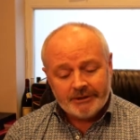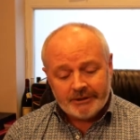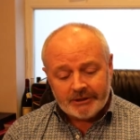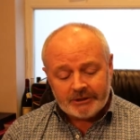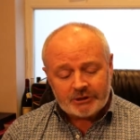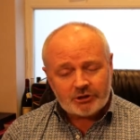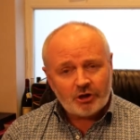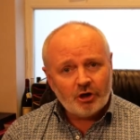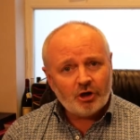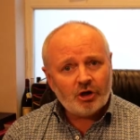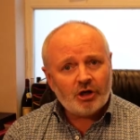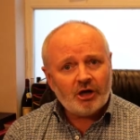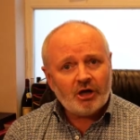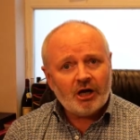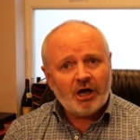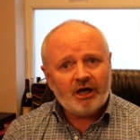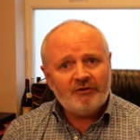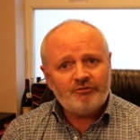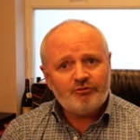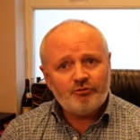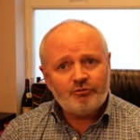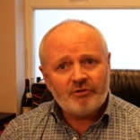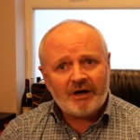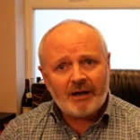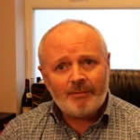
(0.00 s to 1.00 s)
So look,
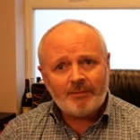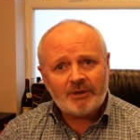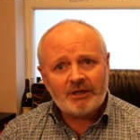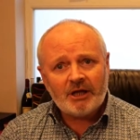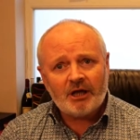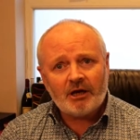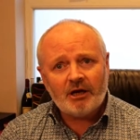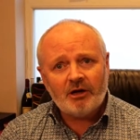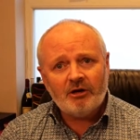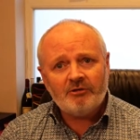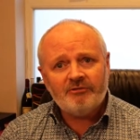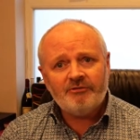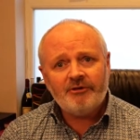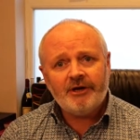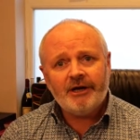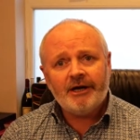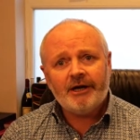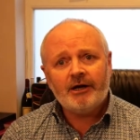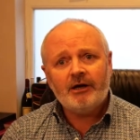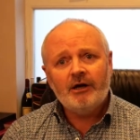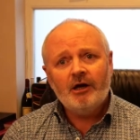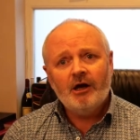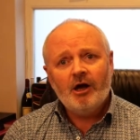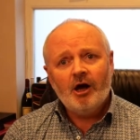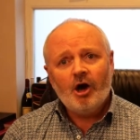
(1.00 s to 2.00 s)
I've rambled on enough
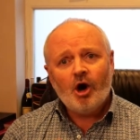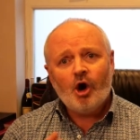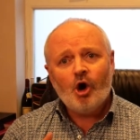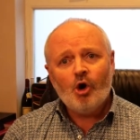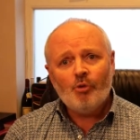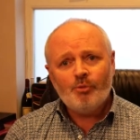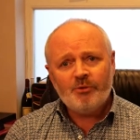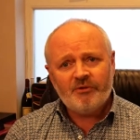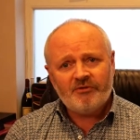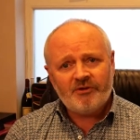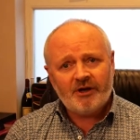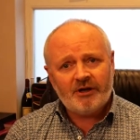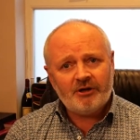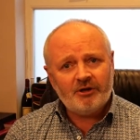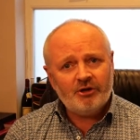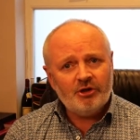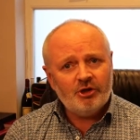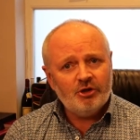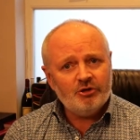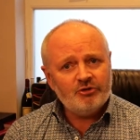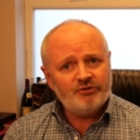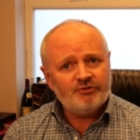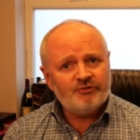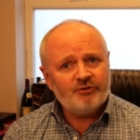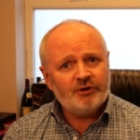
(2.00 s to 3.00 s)
here. Hope you found it
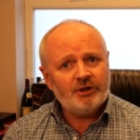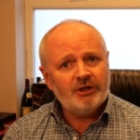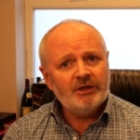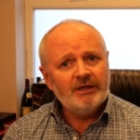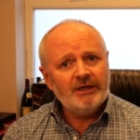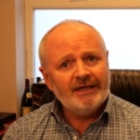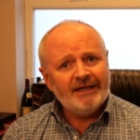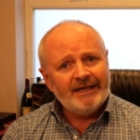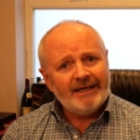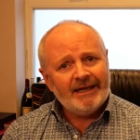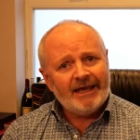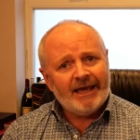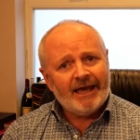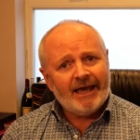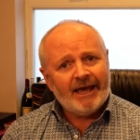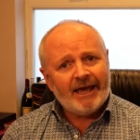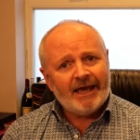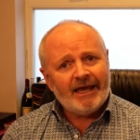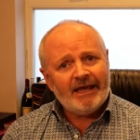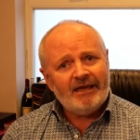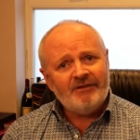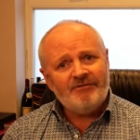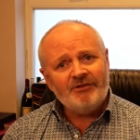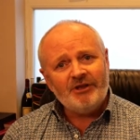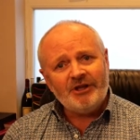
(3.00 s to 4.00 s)
useful.
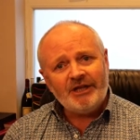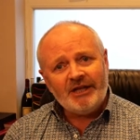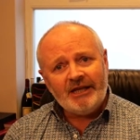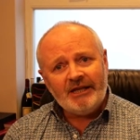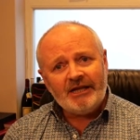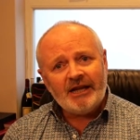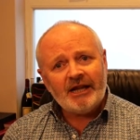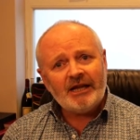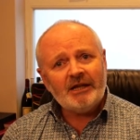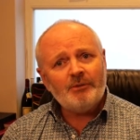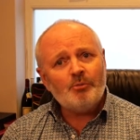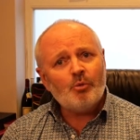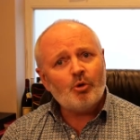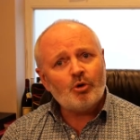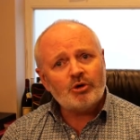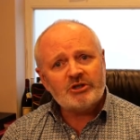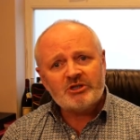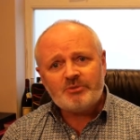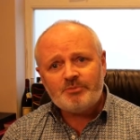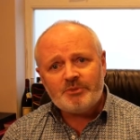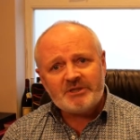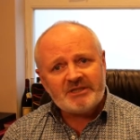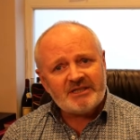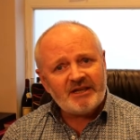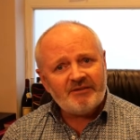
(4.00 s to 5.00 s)
If you need any more
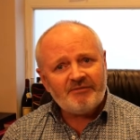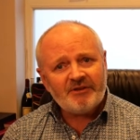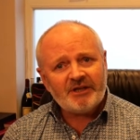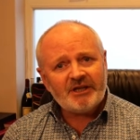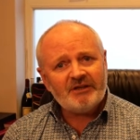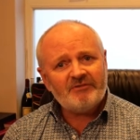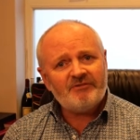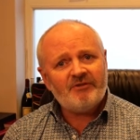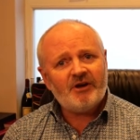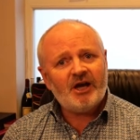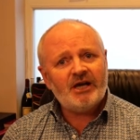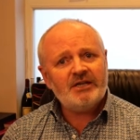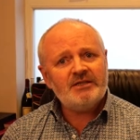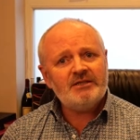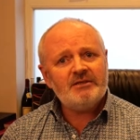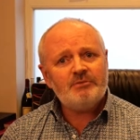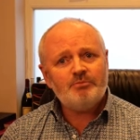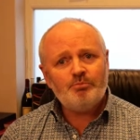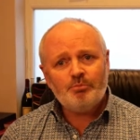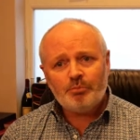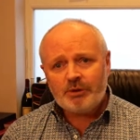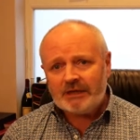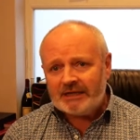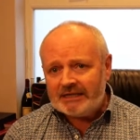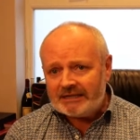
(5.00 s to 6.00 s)
specific advice,
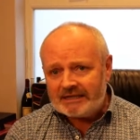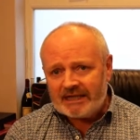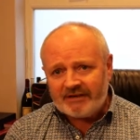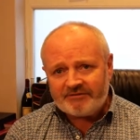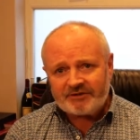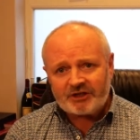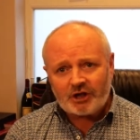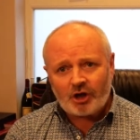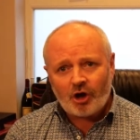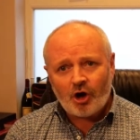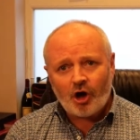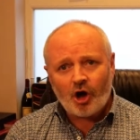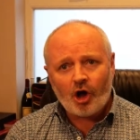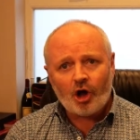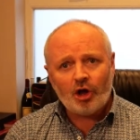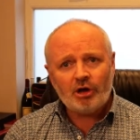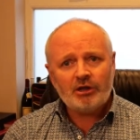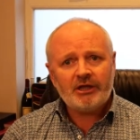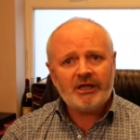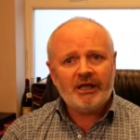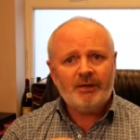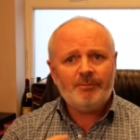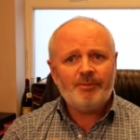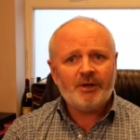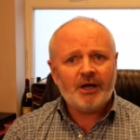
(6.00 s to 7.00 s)
please give us a call.
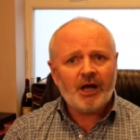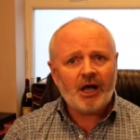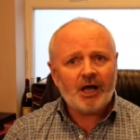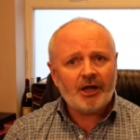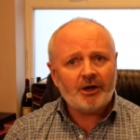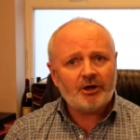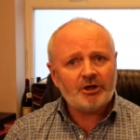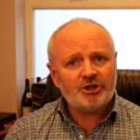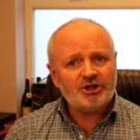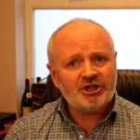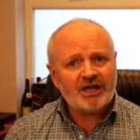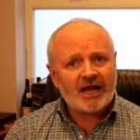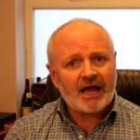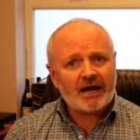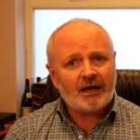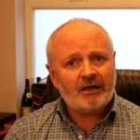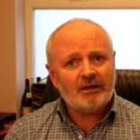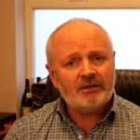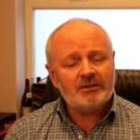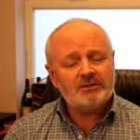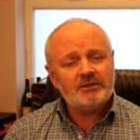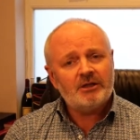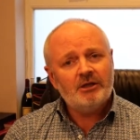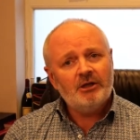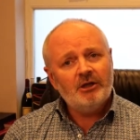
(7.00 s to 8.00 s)
Keep an eye on our
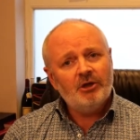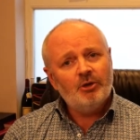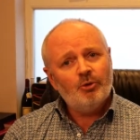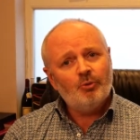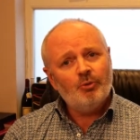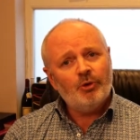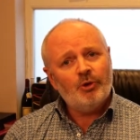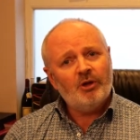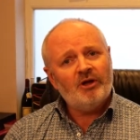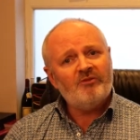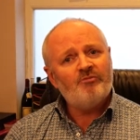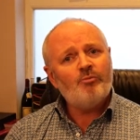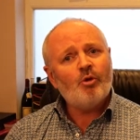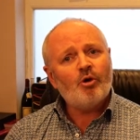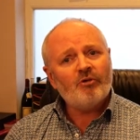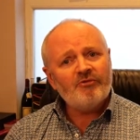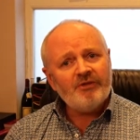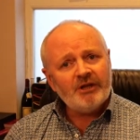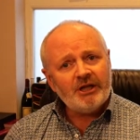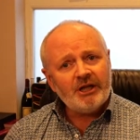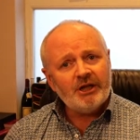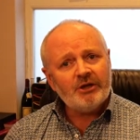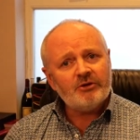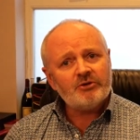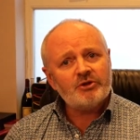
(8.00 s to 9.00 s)
channels. We will have more
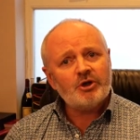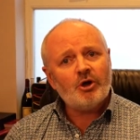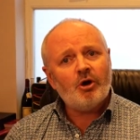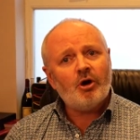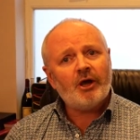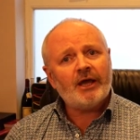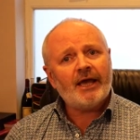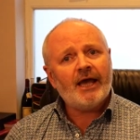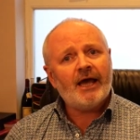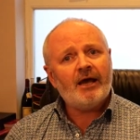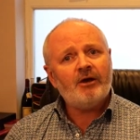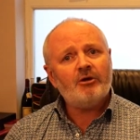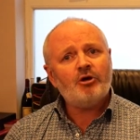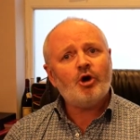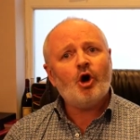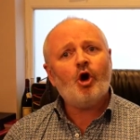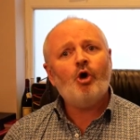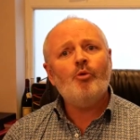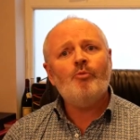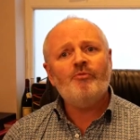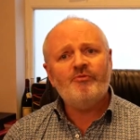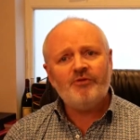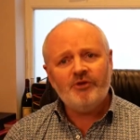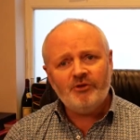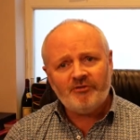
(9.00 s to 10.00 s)
videos going out.
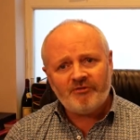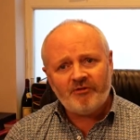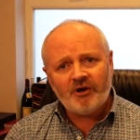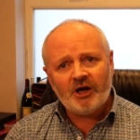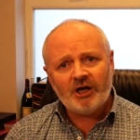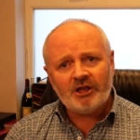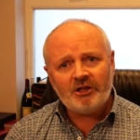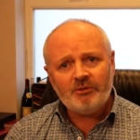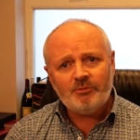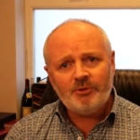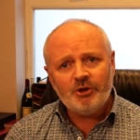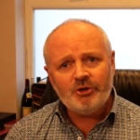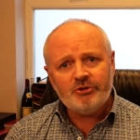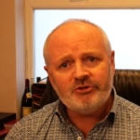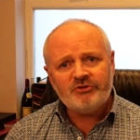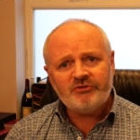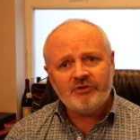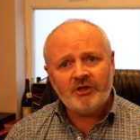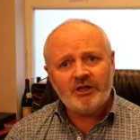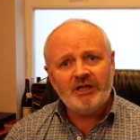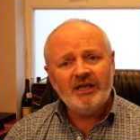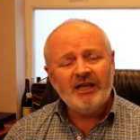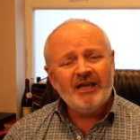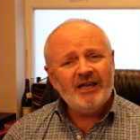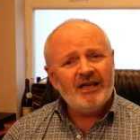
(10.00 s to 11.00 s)
Hope you find them
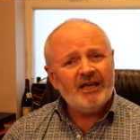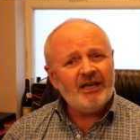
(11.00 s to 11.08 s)
useful.